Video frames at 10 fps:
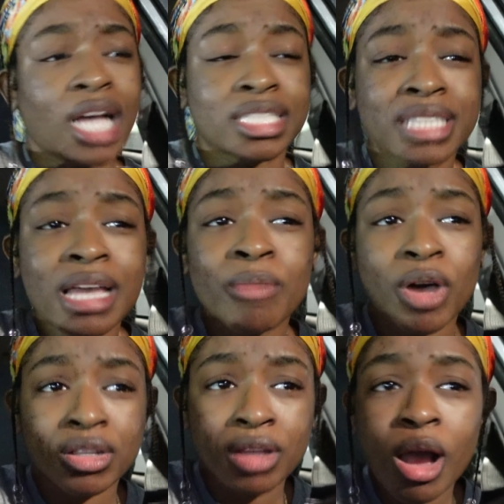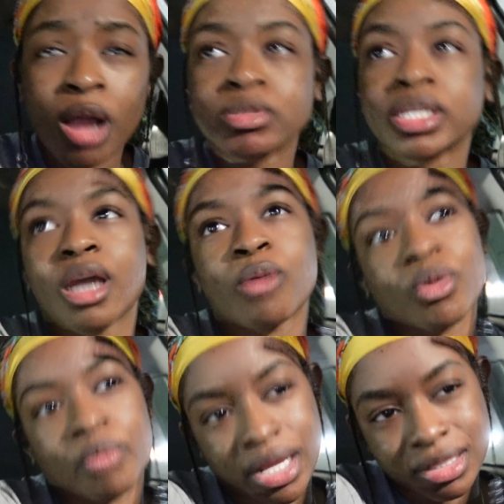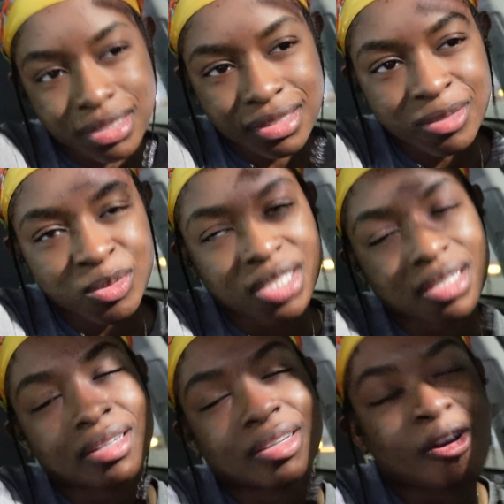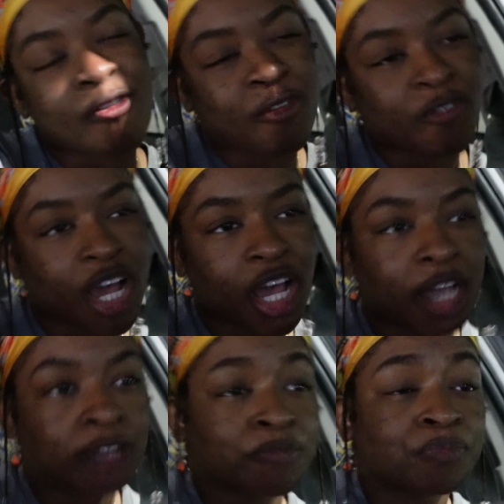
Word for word: I set my alarm, then I went back to sleep and set an alarm for five.